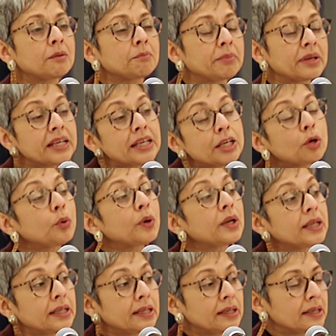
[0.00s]
but
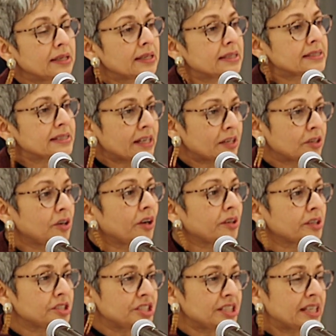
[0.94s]
equally,
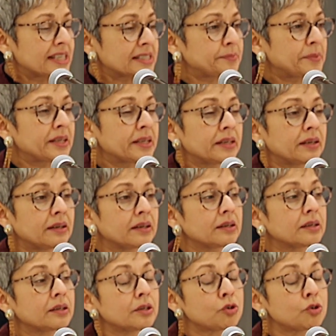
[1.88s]
technology has been a